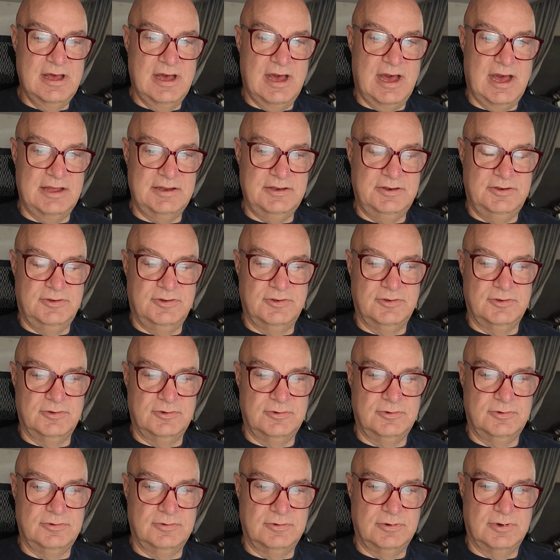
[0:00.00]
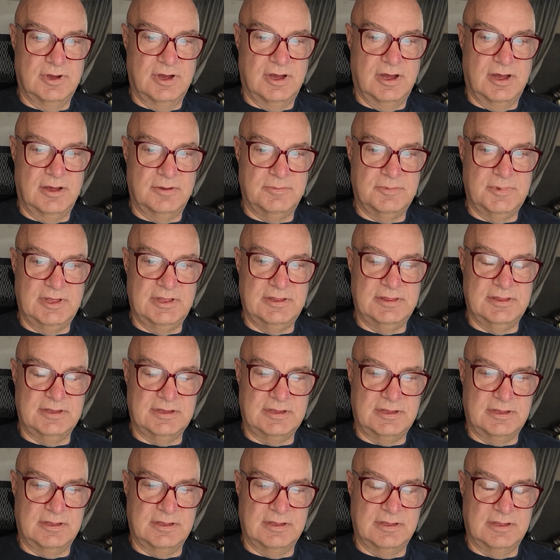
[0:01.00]
I do
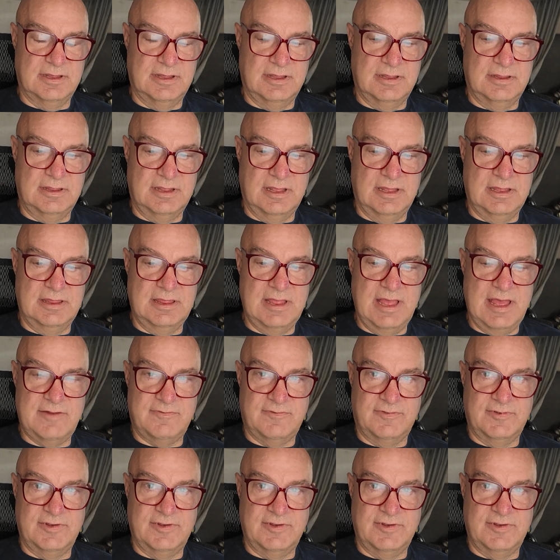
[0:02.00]
in that